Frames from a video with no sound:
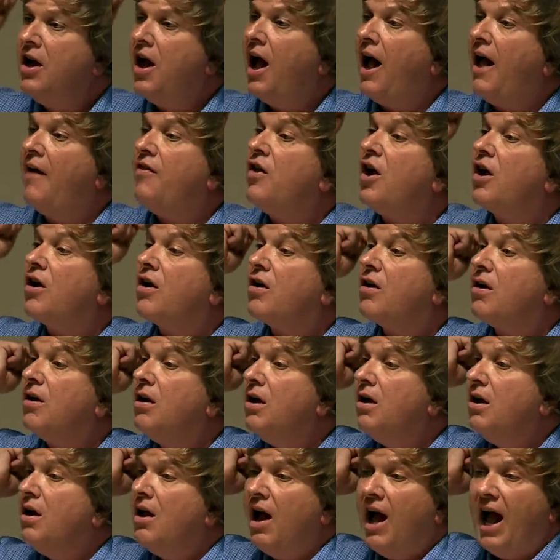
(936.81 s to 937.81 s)

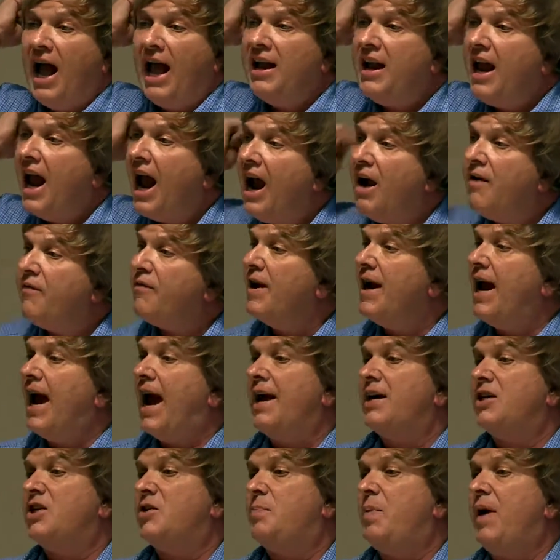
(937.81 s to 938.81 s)
and every
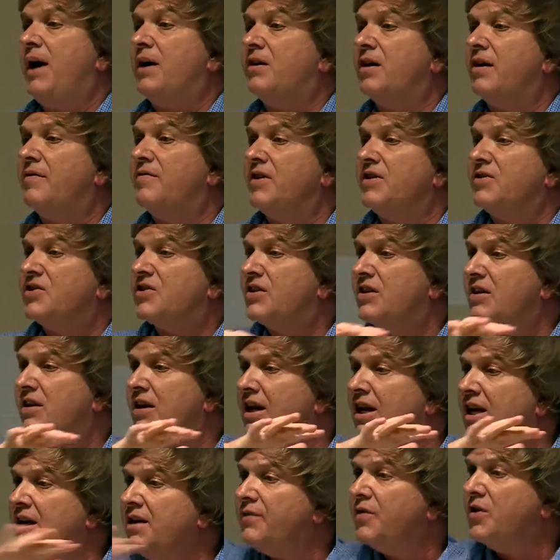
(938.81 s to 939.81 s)
aspect of this
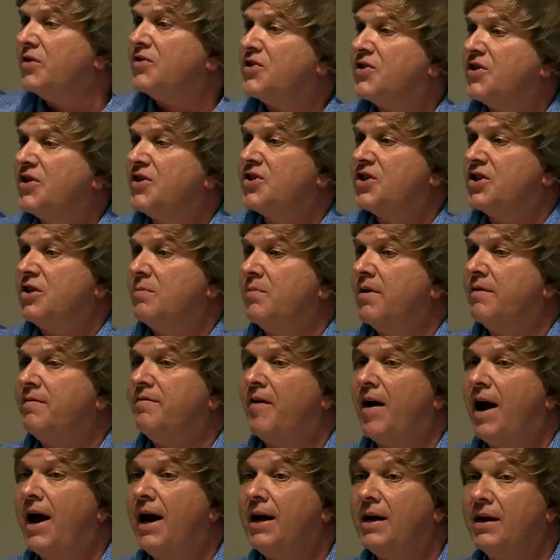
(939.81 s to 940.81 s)
evil system of
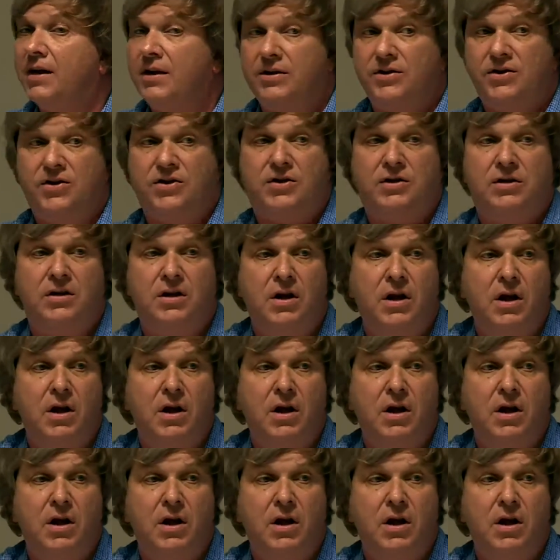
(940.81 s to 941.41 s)
violence.